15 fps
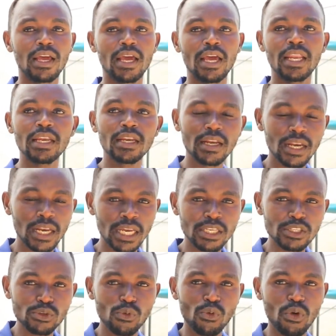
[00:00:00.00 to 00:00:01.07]
and
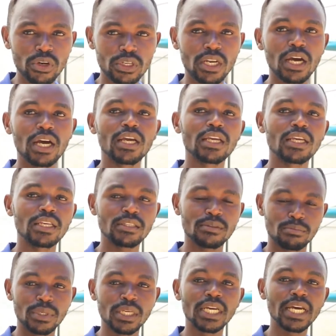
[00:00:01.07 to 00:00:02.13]
less water is
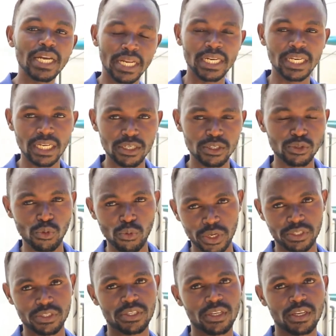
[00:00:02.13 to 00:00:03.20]
being rendered to
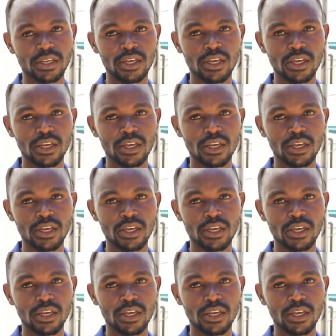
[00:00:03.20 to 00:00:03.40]
waste.